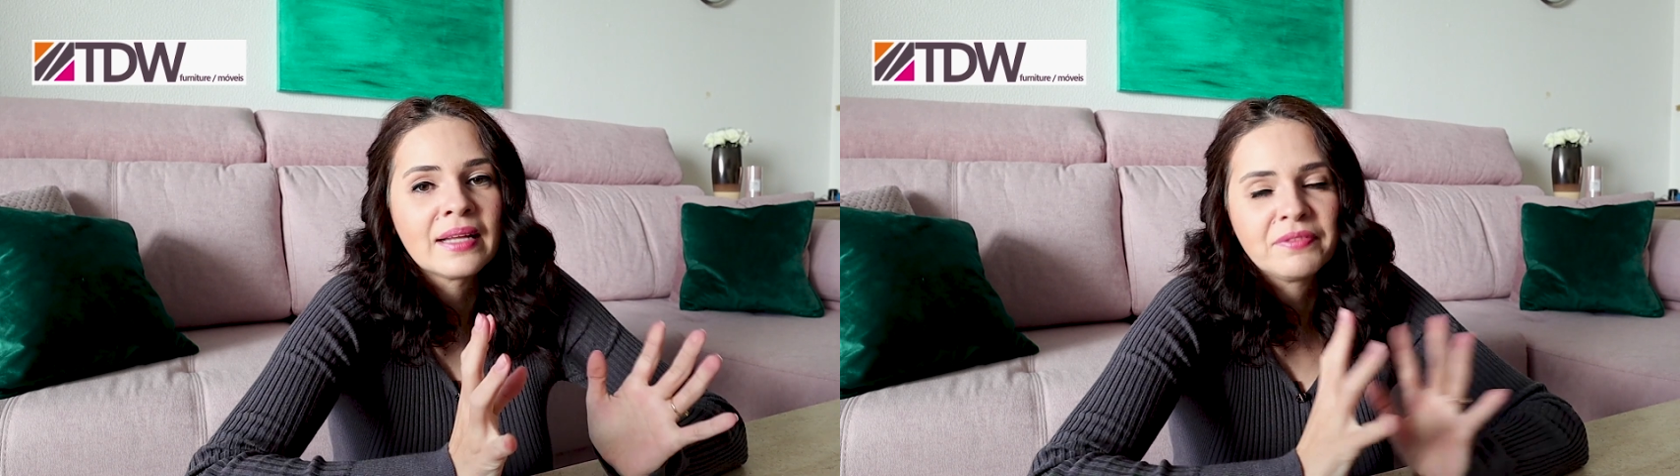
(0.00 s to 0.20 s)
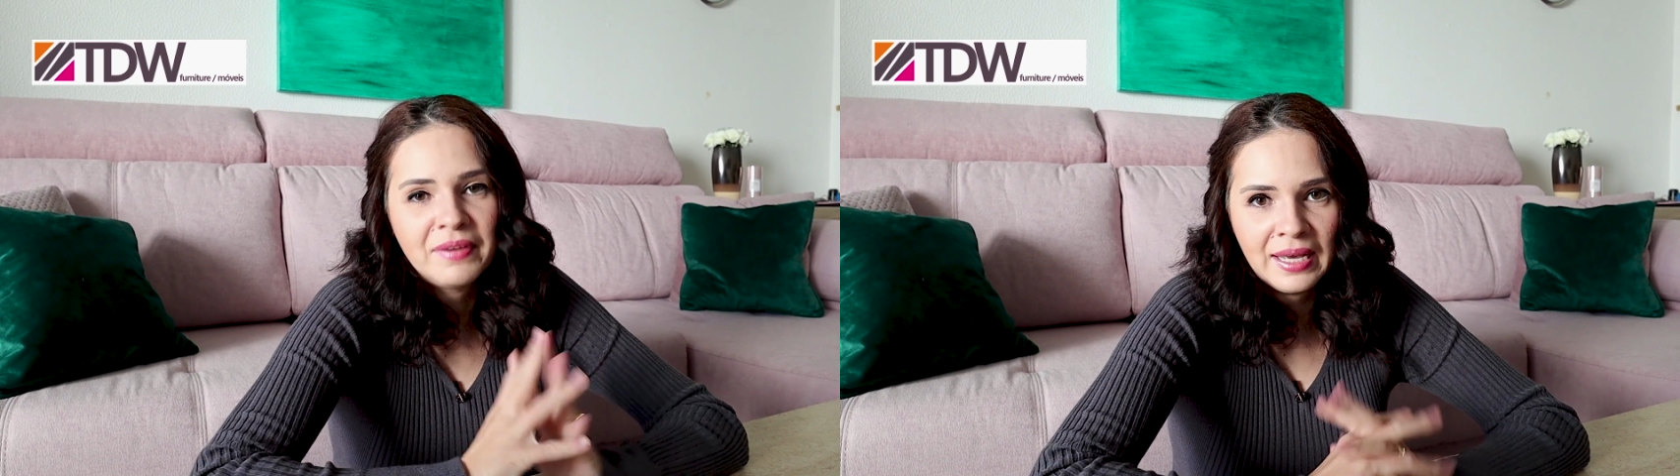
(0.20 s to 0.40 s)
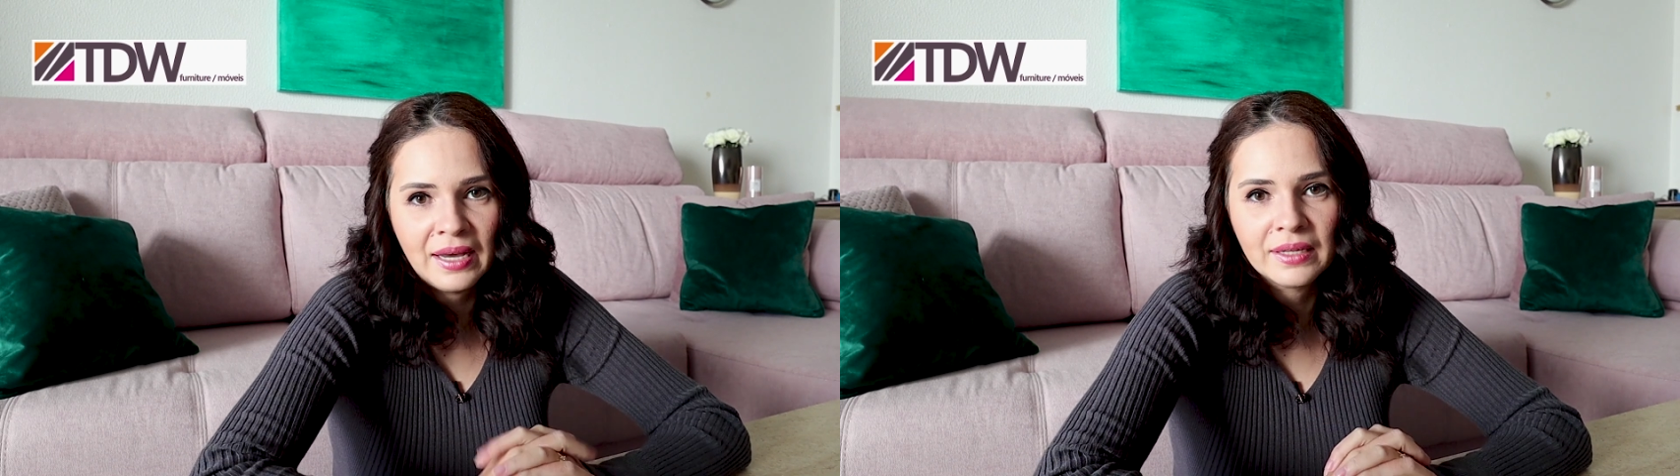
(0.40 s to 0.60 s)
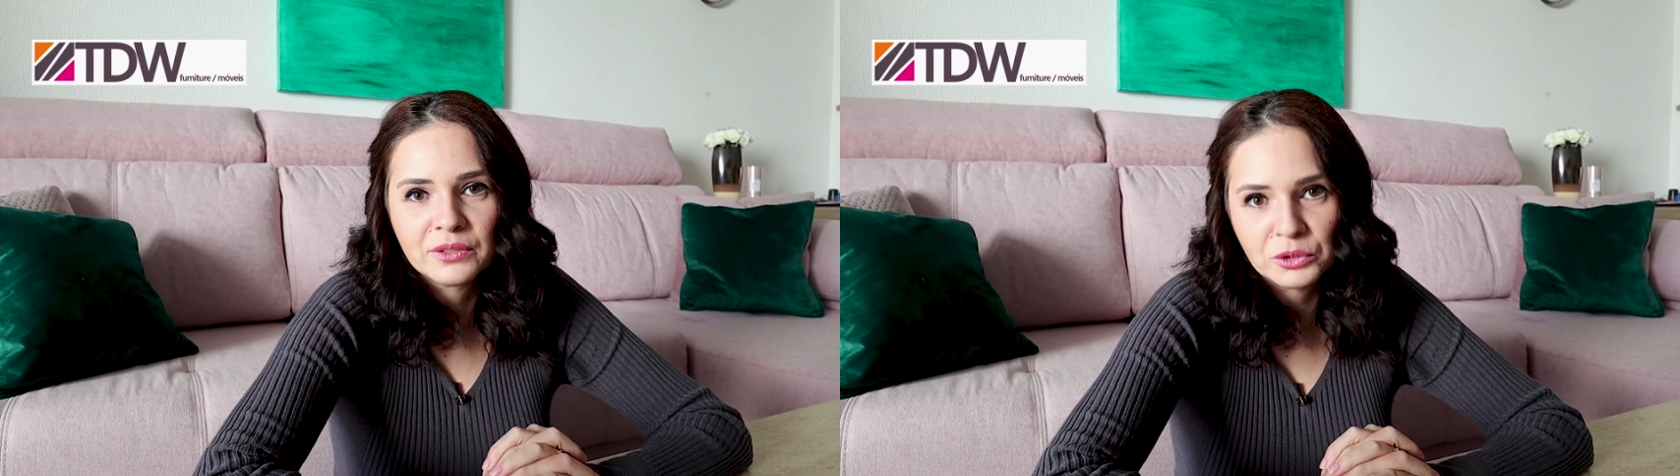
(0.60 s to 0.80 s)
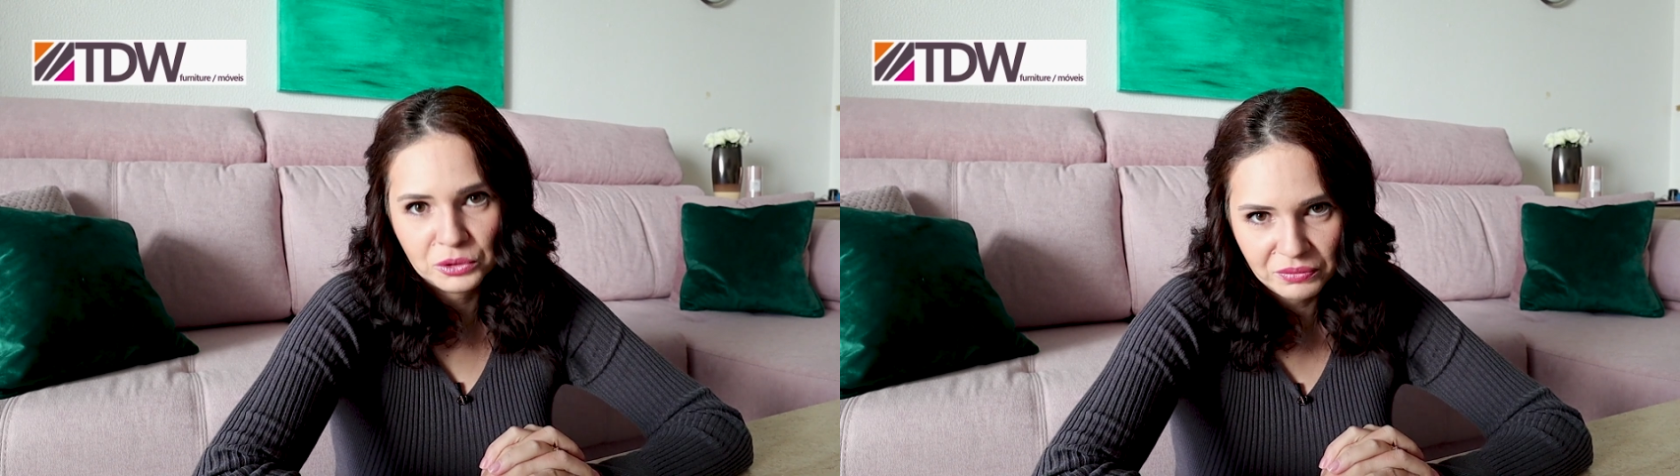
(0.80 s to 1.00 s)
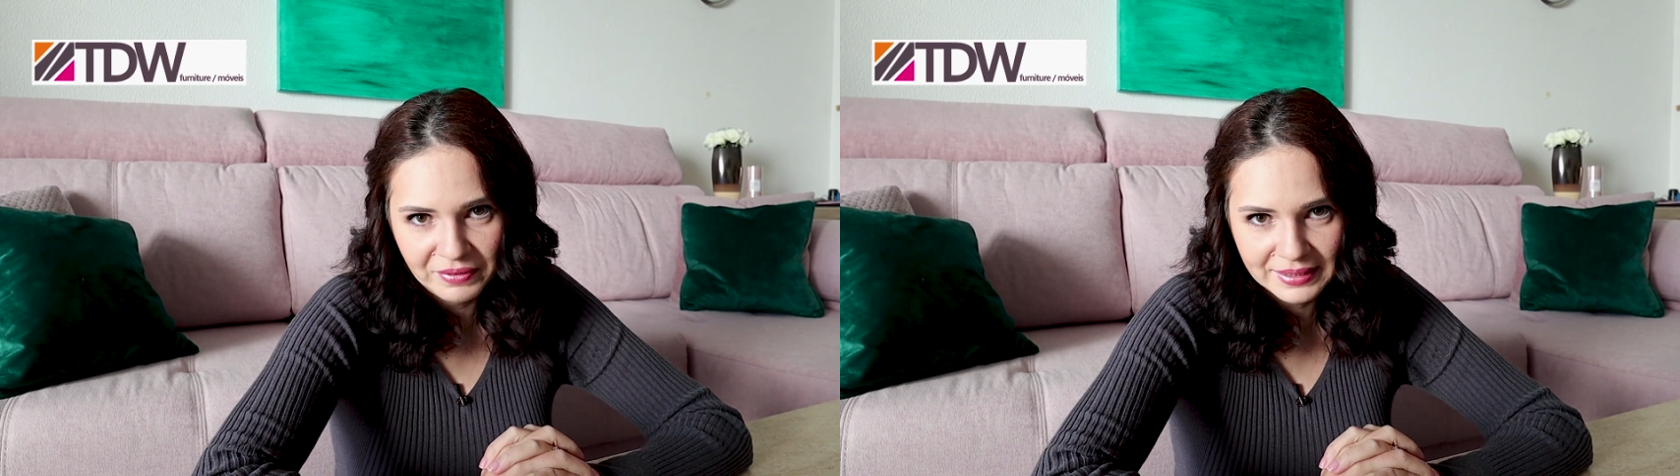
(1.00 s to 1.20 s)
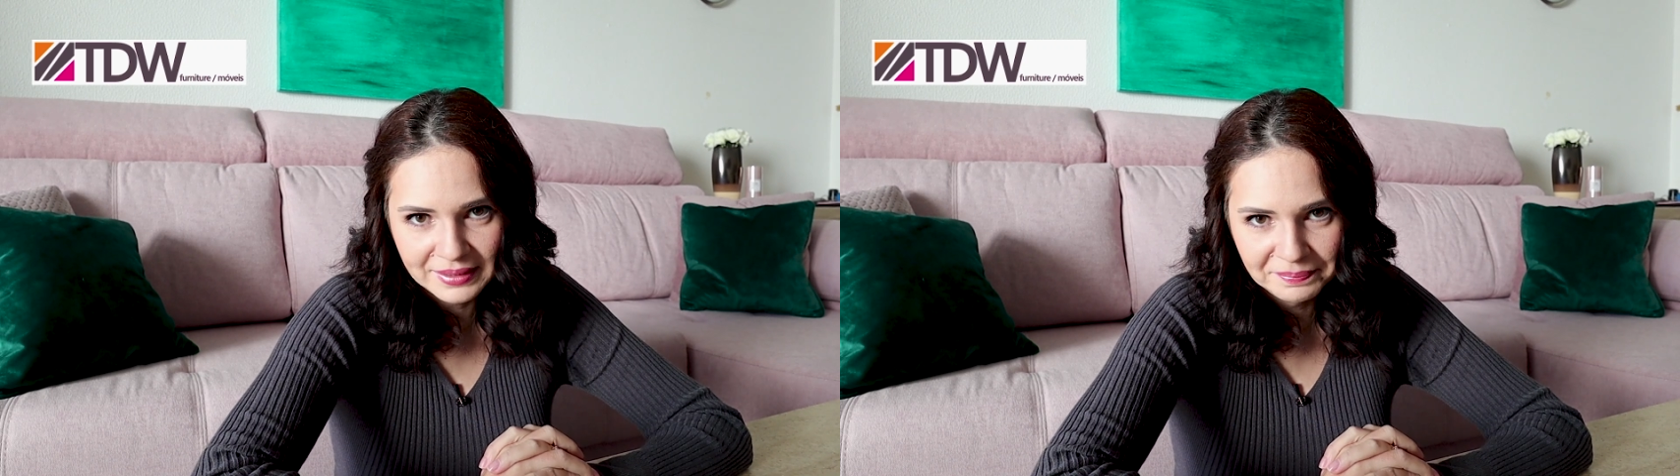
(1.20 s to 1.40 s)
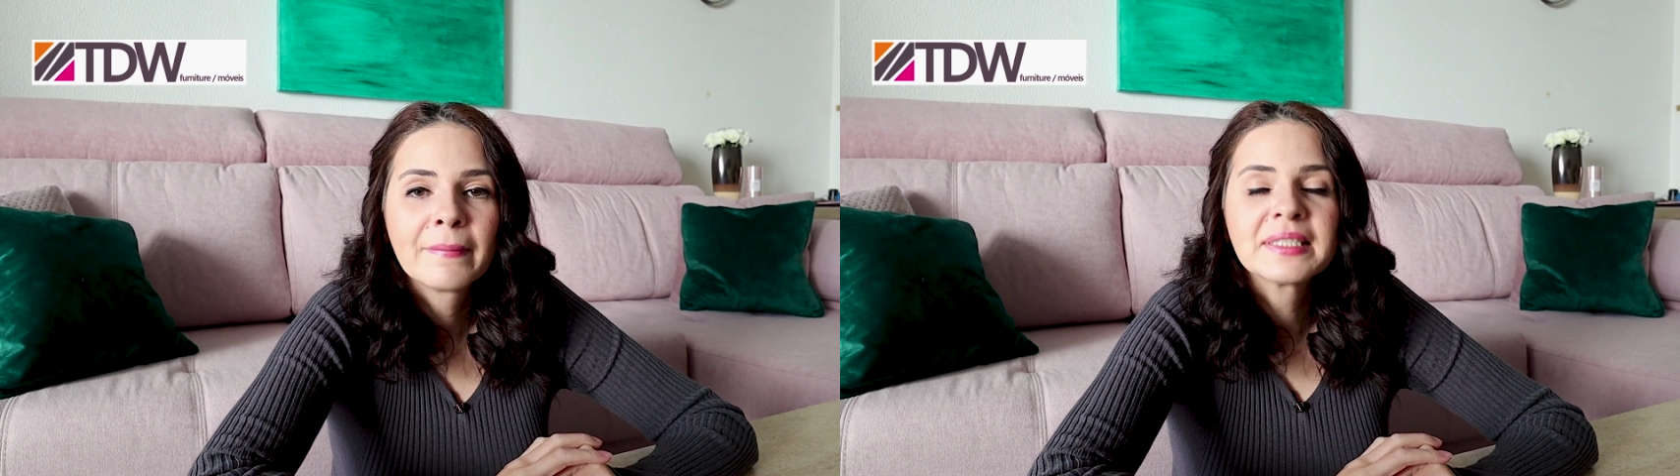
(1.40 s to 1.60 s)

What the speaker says: at Feira dos Sofas.